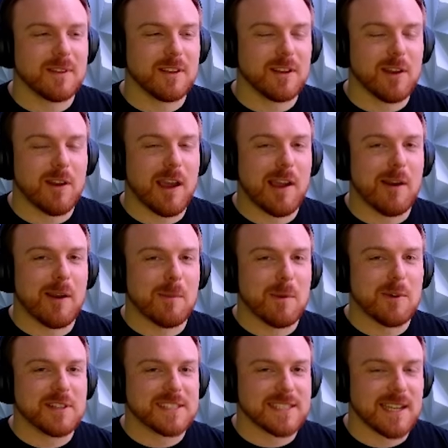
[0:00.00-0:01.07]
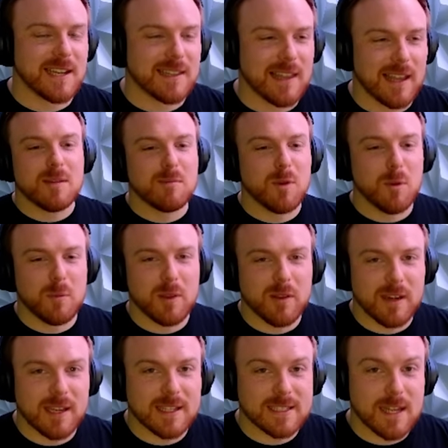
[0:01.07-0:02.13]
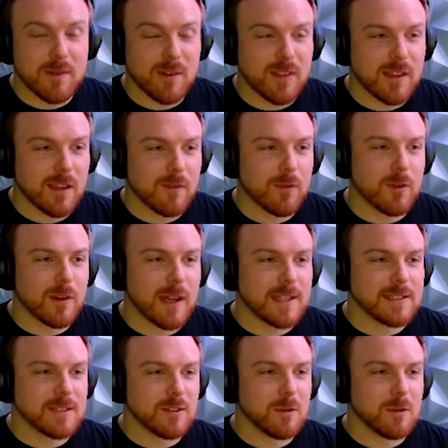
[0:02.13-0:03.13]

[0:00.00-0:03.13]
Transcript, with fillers: You know how I'm always saying like mobility is everything in Fortnite Zero